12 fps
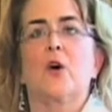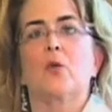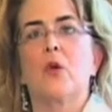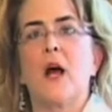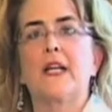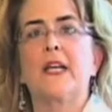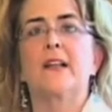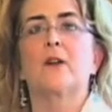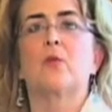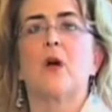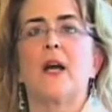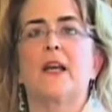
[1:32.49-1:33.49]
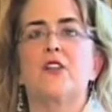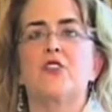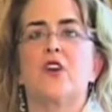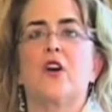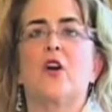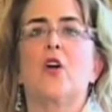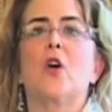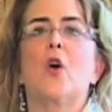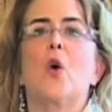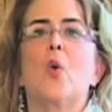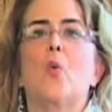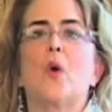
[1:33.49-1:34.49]
Rocking in a rocking chair
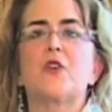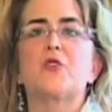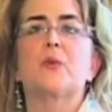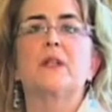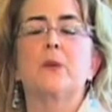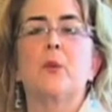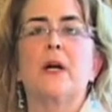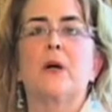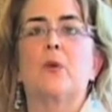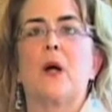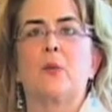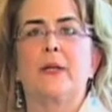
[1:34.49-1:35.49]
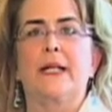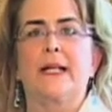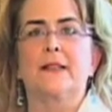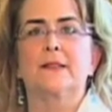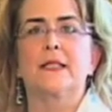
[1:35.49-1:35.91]
works really well while reading.